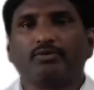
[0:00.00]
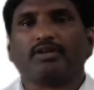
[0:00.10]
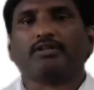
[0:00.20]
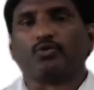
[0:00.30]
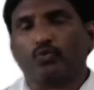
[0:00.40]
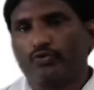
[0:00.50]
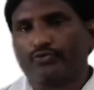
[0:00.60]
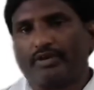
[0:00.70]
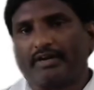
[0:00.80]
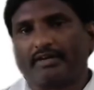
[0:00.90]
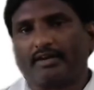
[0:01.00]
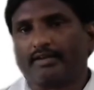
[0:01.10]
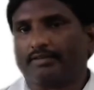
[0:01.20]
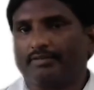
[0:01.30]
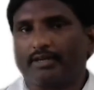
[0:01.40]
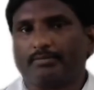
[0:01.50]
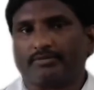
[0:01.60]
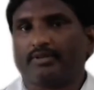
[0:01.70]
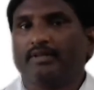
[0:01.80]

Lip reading: what are the rules we are declaring the variables?